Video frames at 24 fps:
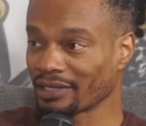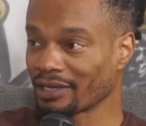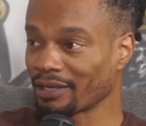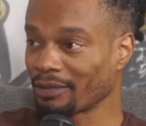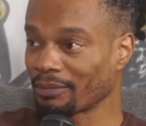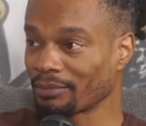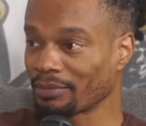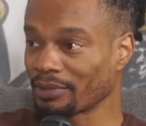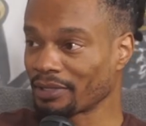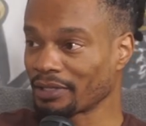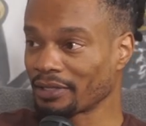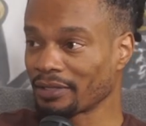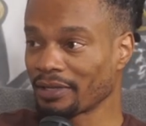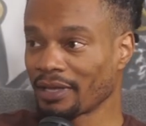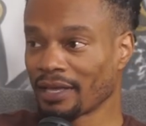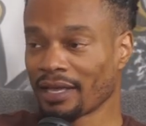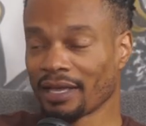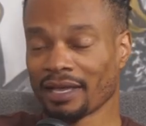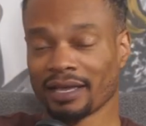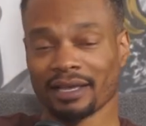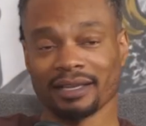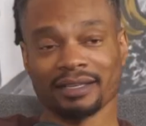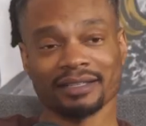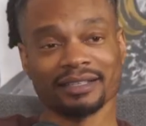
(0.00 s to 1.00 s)
company.
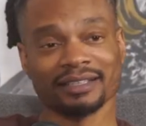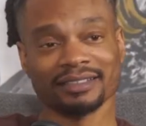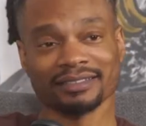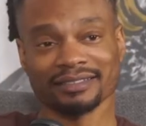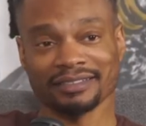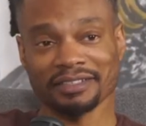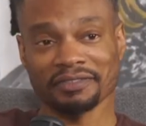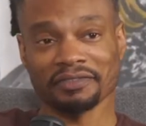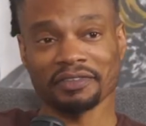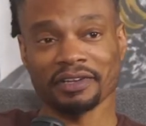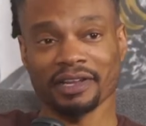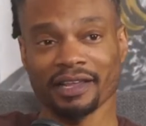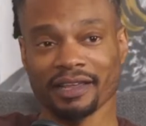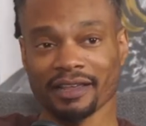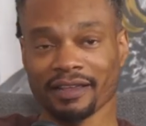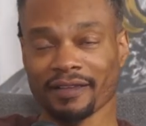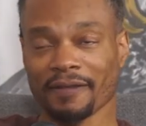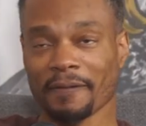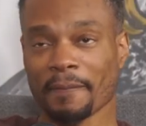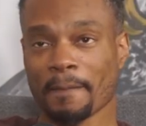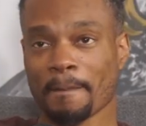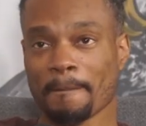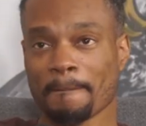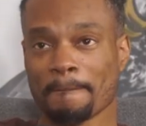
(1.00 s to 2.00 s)
Like Stephen A
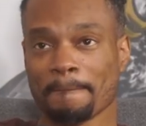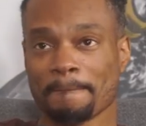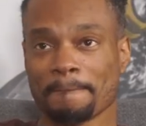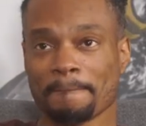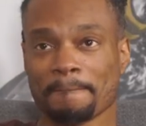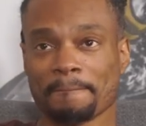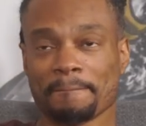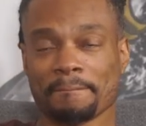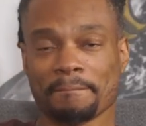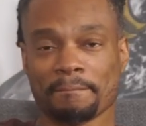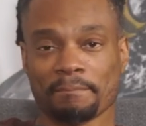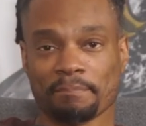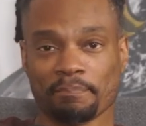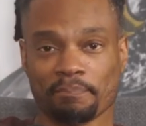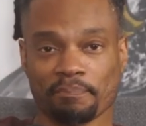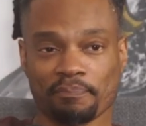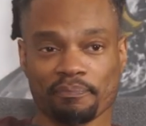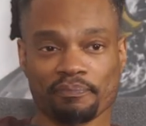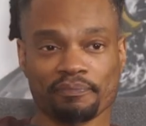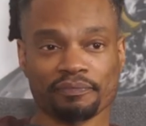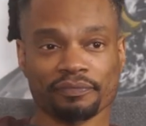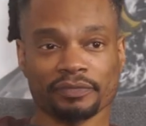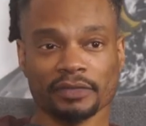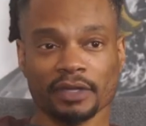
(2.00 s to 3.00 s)

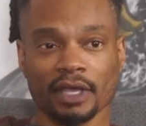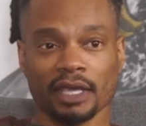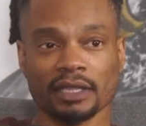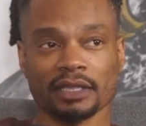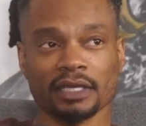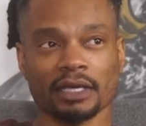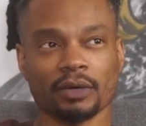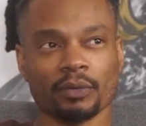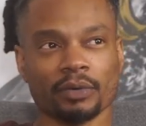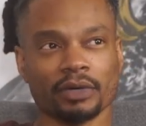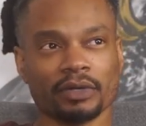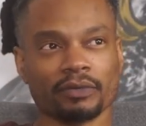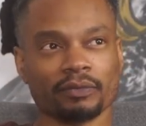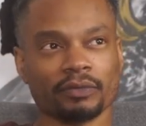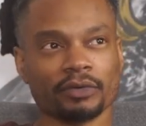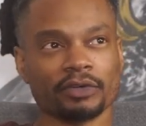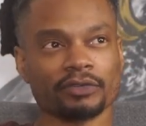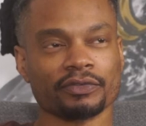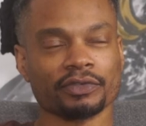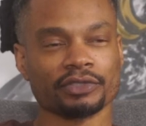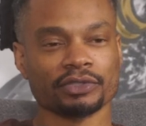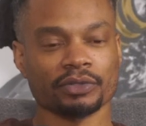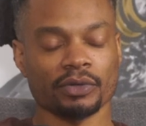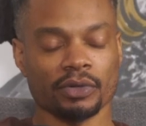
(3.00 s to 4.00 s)
I think one one of
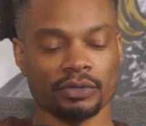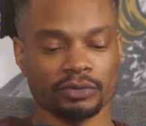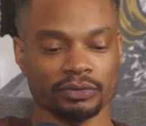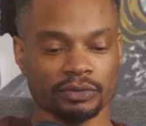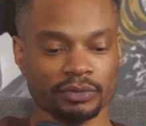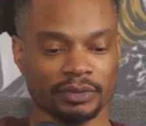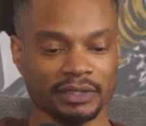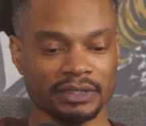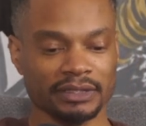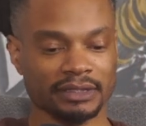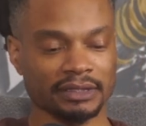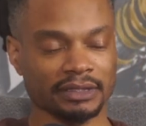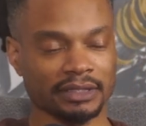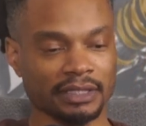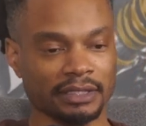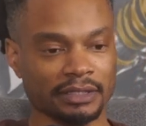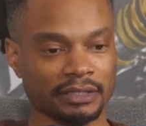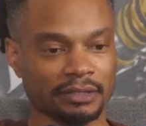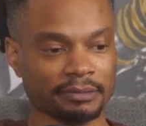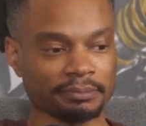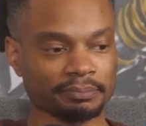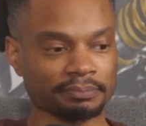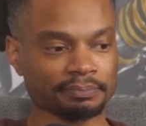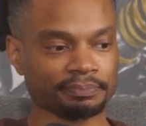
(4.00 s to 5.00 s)
his quotes was,
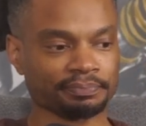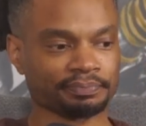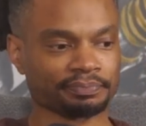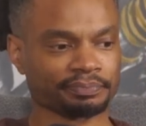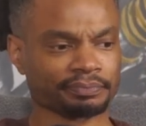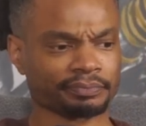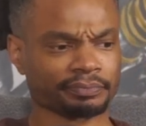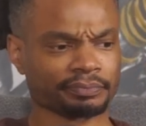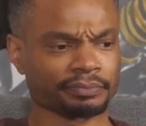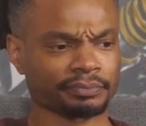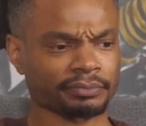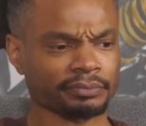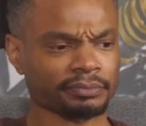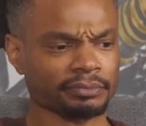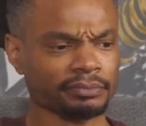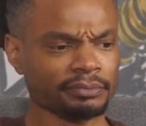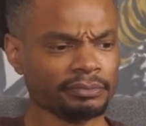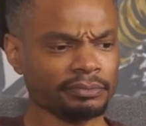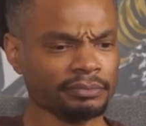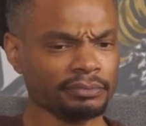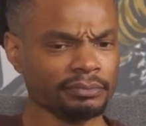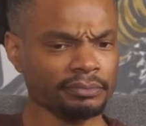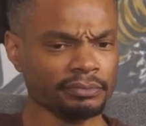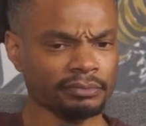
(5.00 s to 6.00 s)
um,
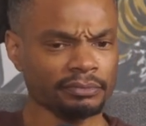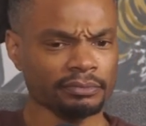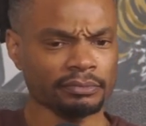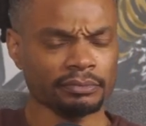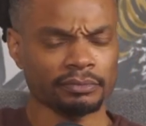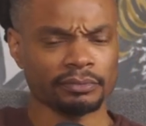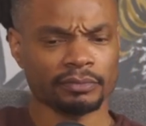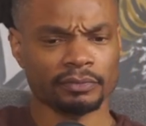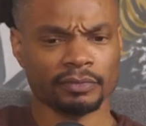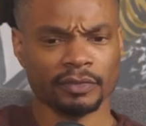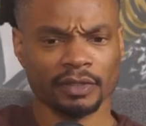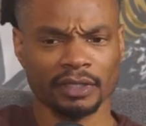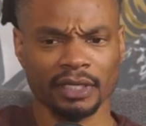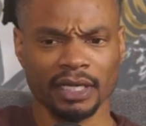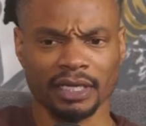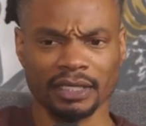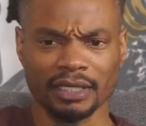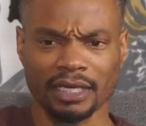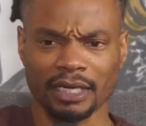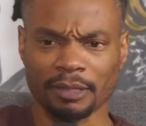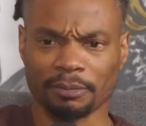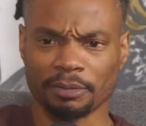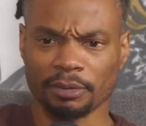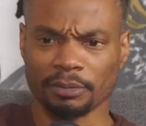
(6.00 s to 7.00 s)
like a
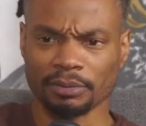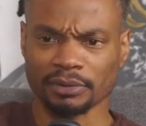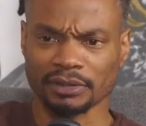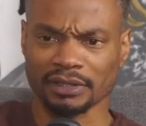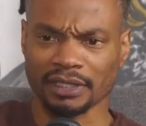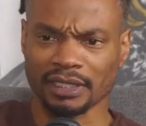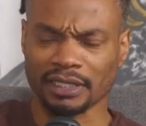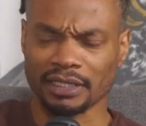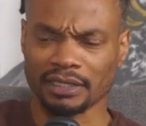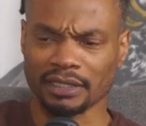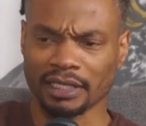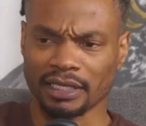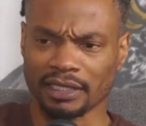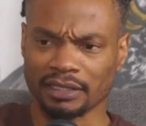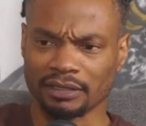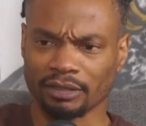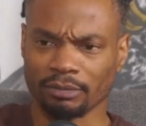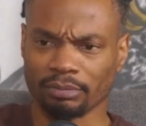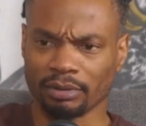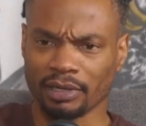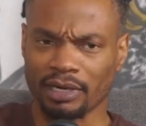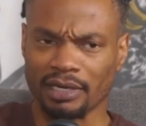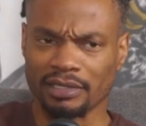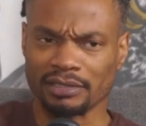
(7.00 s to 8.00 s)
lot of people say, like
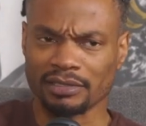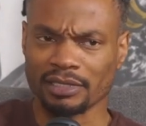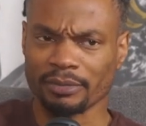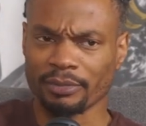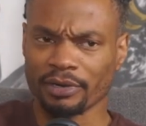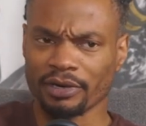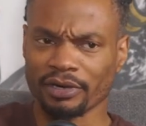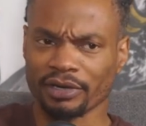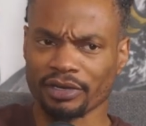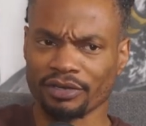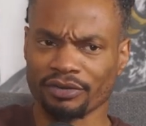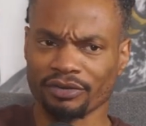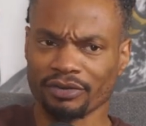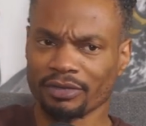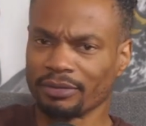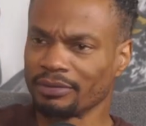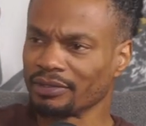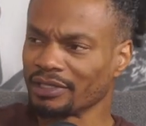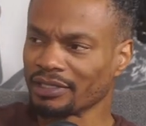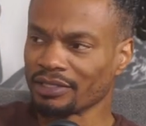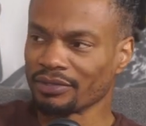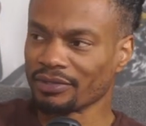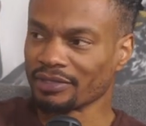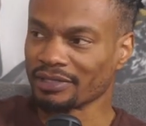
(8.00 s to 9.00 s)
LeBron's the American dream. Like no,